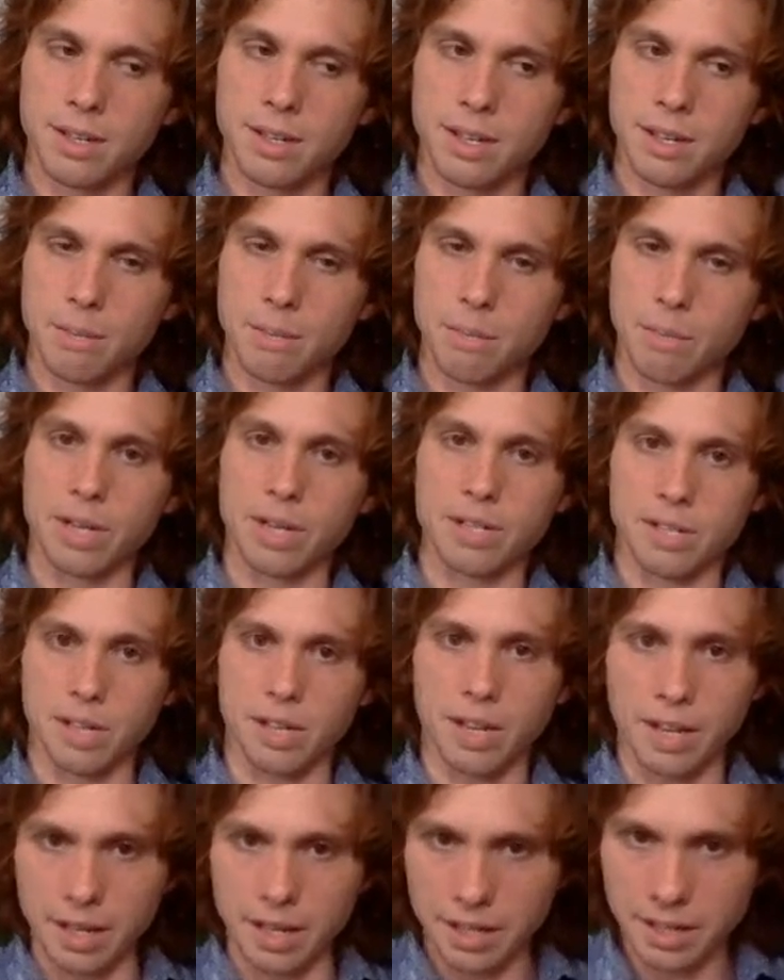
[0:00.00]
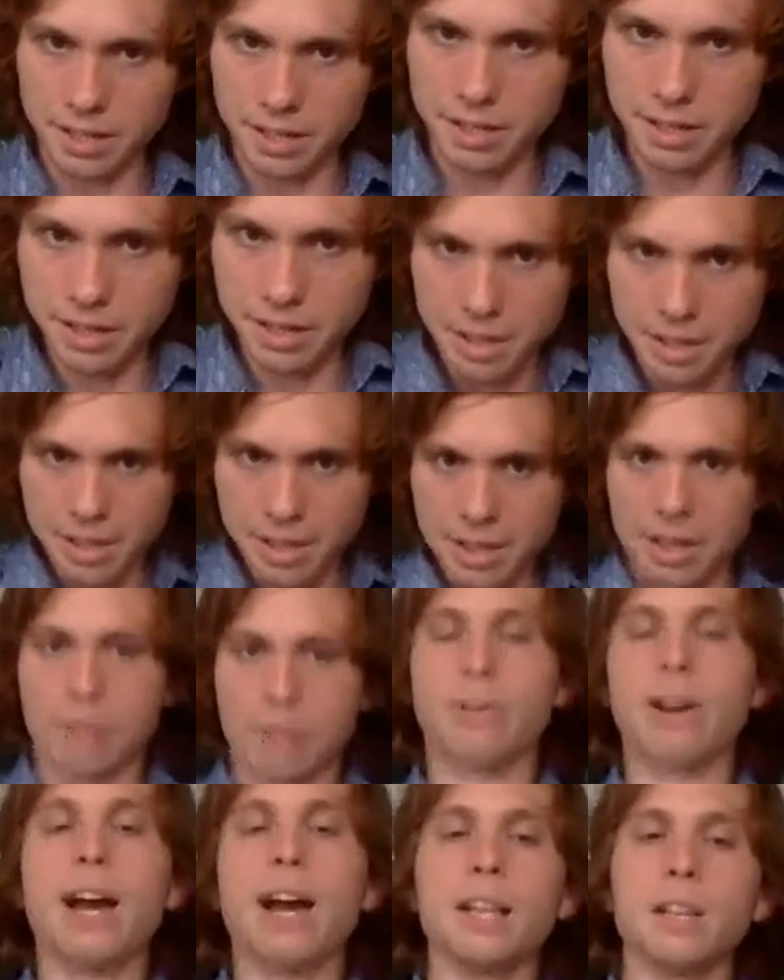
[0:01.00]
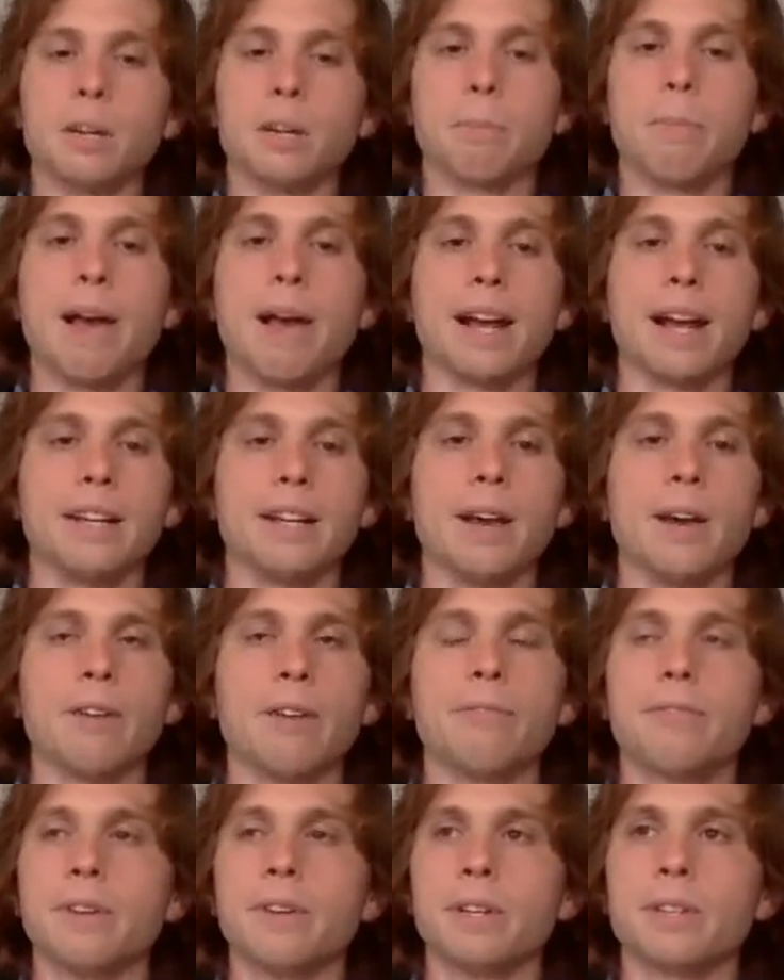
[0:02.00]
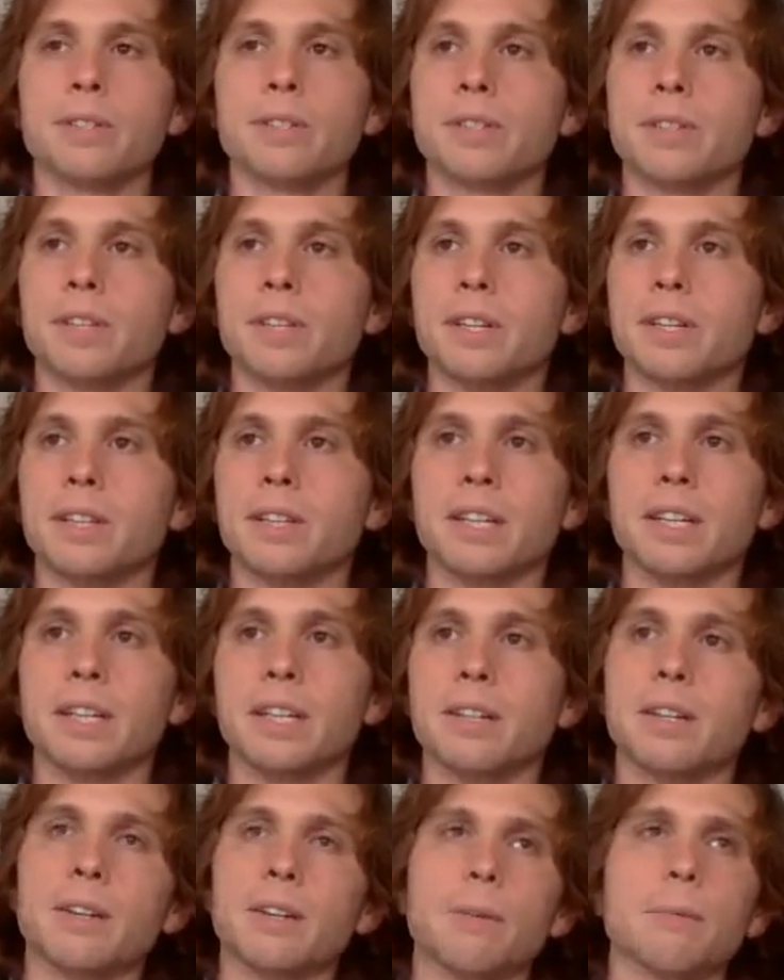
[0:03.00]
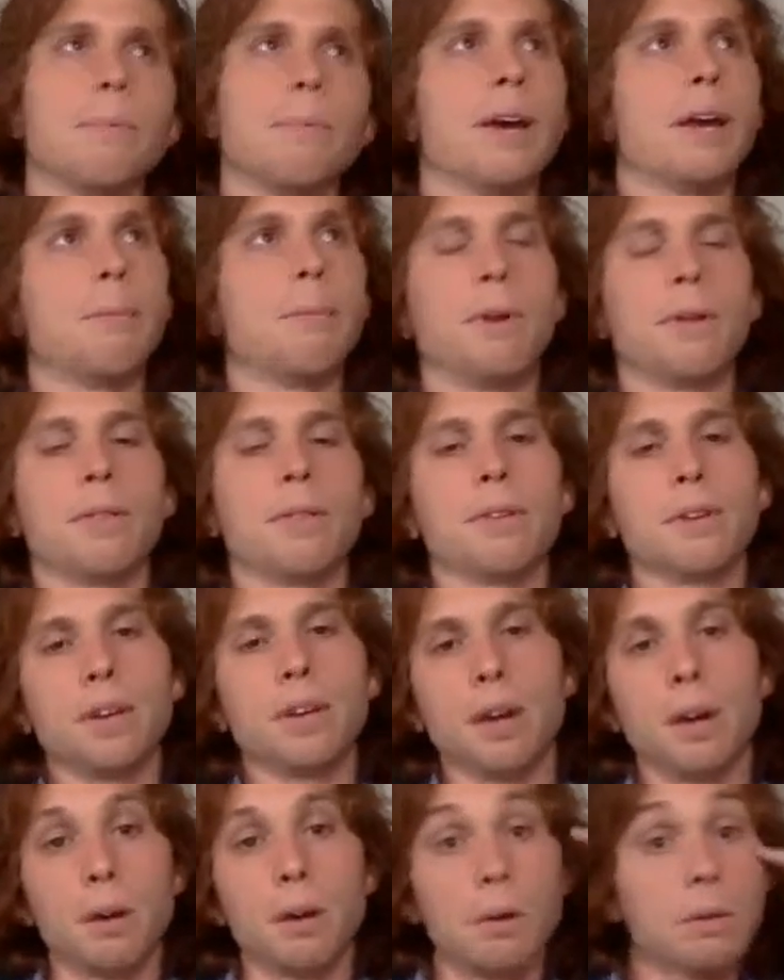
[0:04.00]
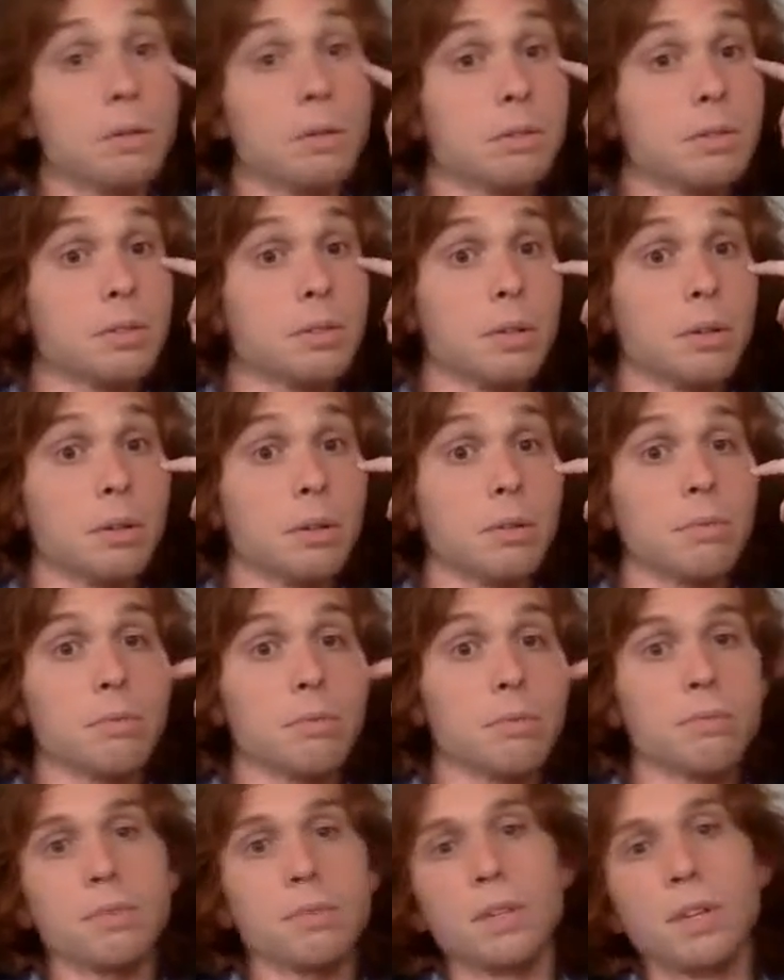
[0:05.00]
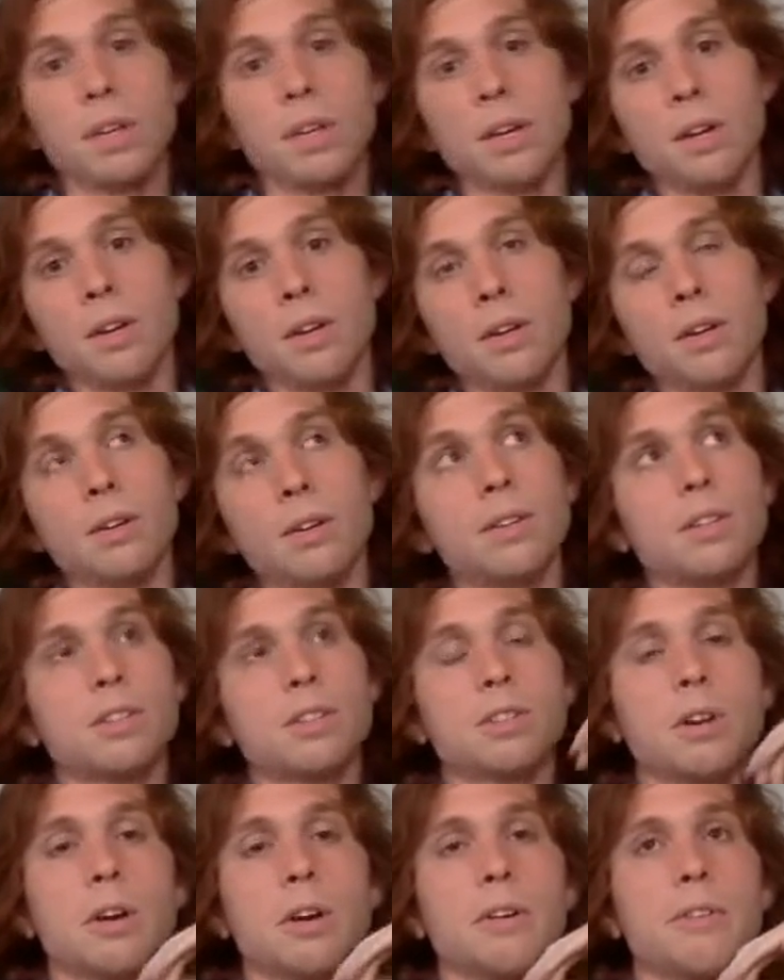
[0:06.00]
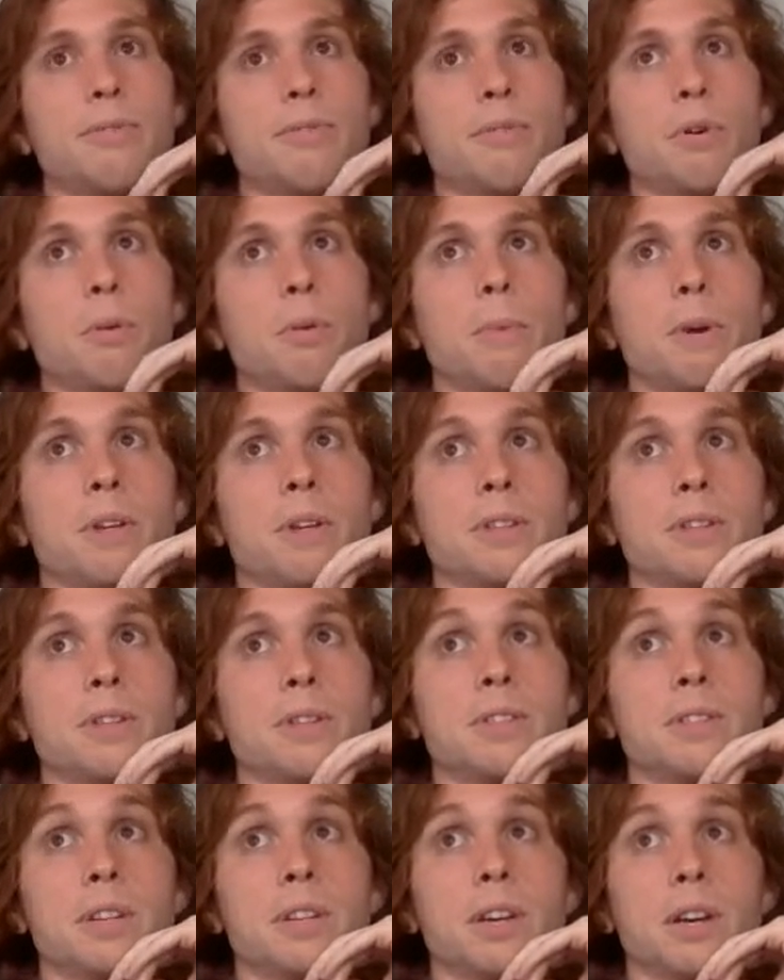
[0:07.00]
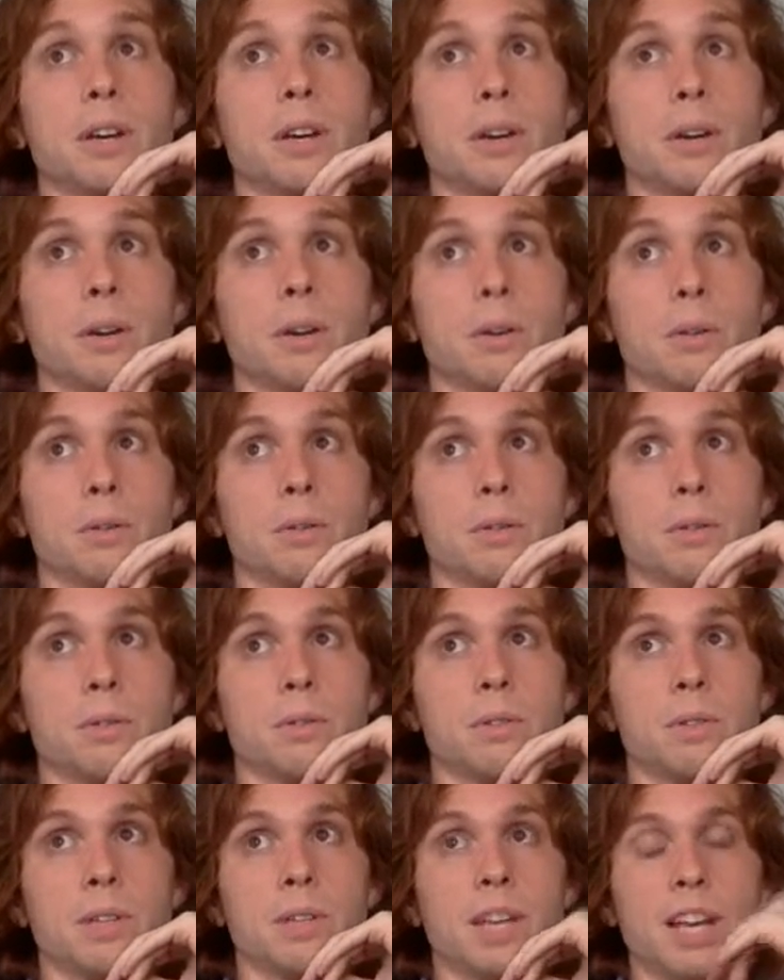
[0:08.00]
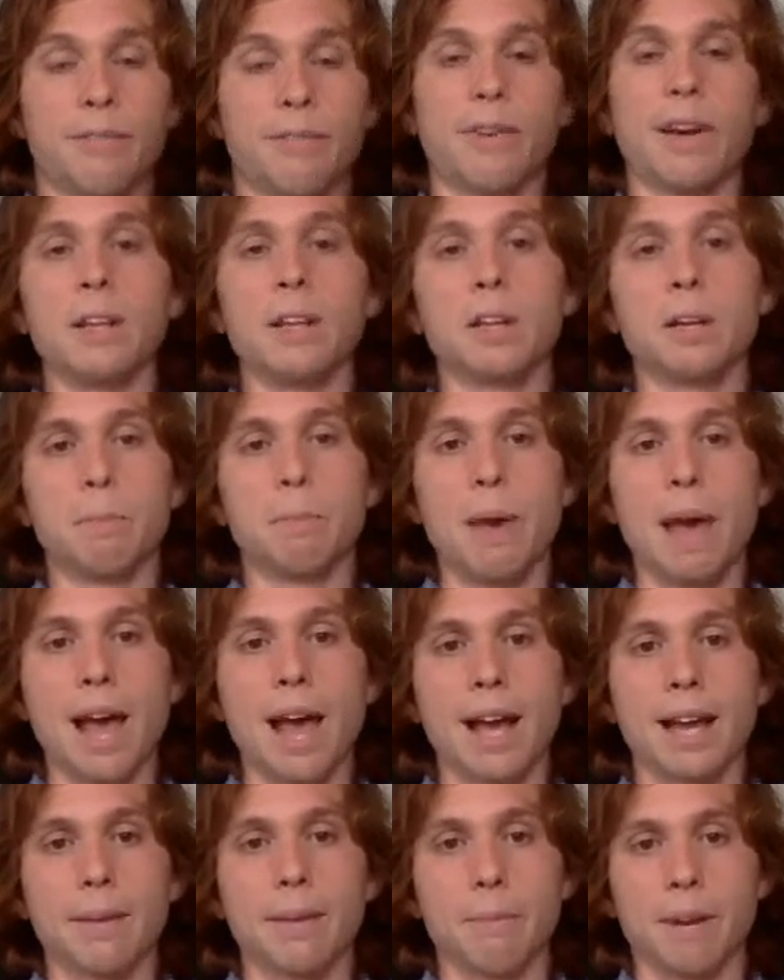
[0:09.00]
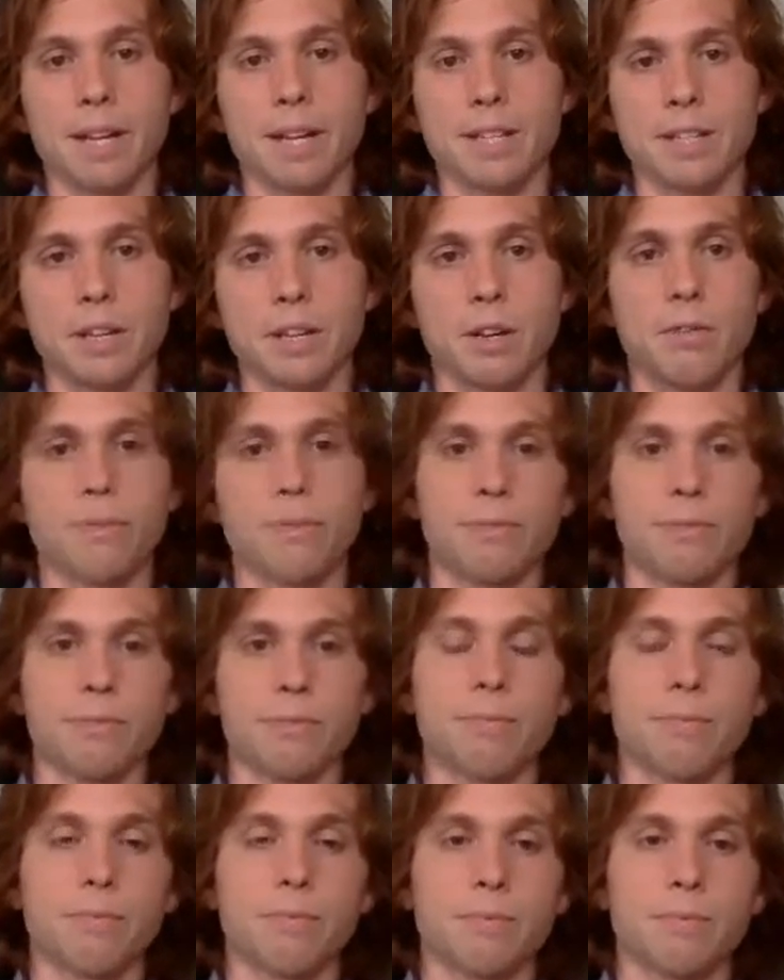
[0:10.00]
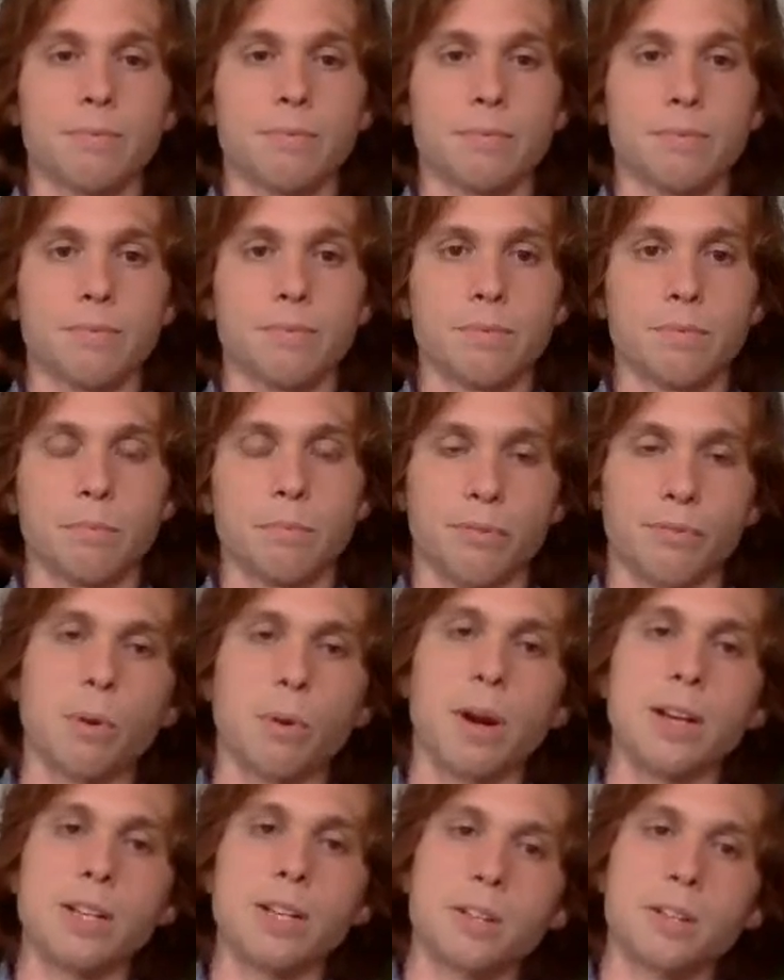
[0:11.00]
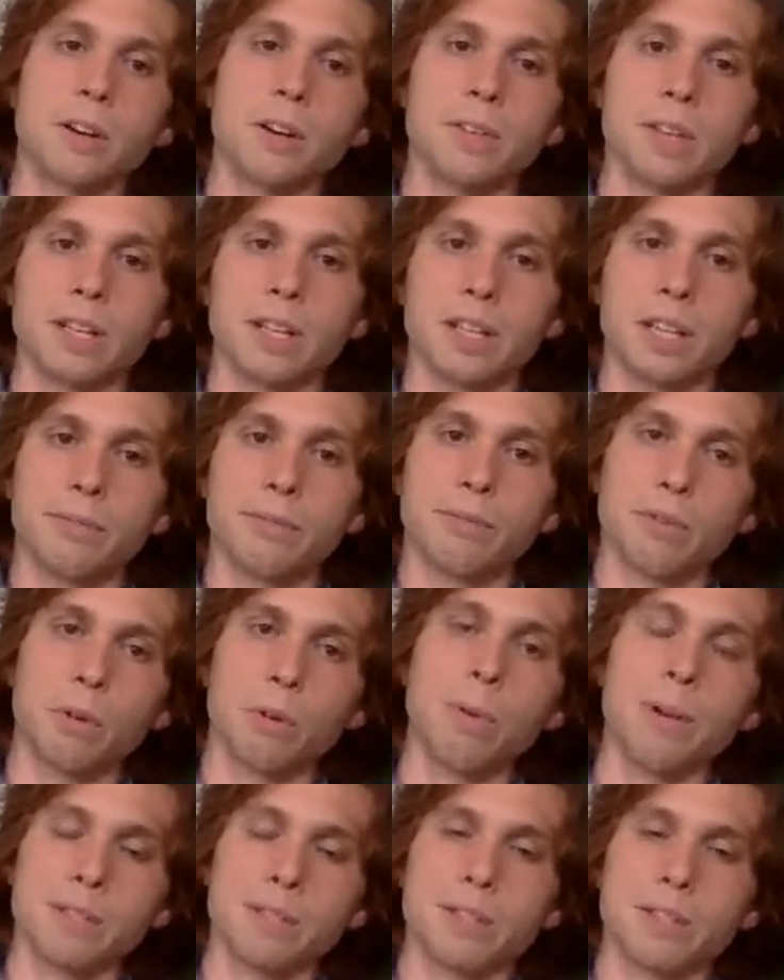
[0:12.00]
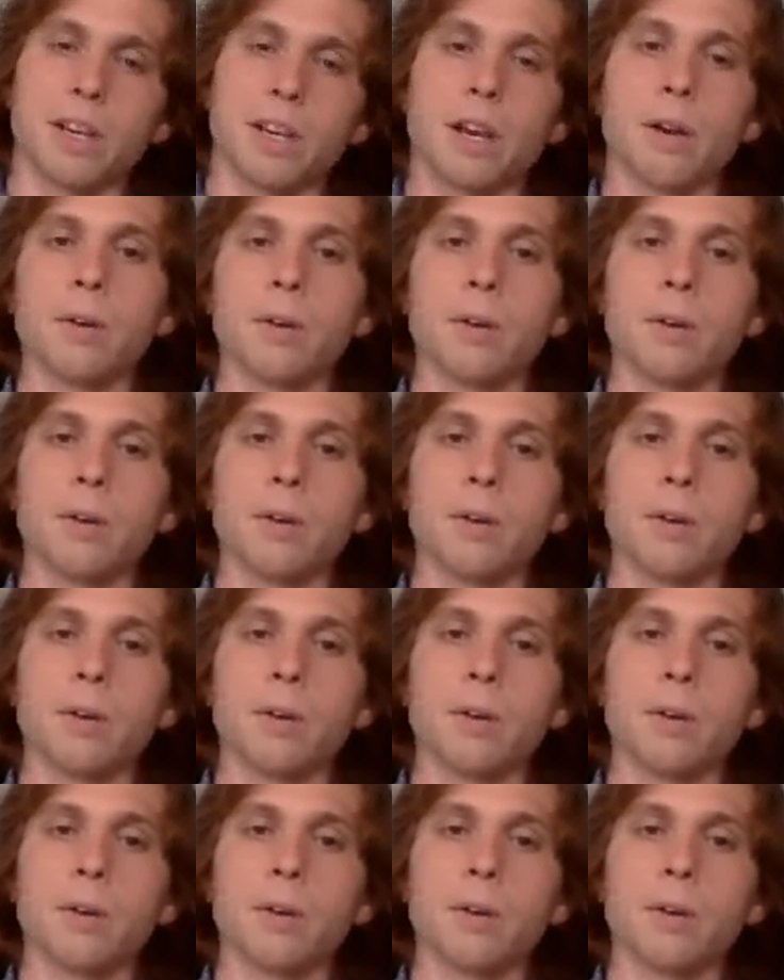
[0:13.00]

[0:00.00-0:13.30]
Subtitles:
But it's like, if I look back now, I finished the Elite about a month ago, so started 4 months ago. If I look back at myself before I started the Elite 4 months ago,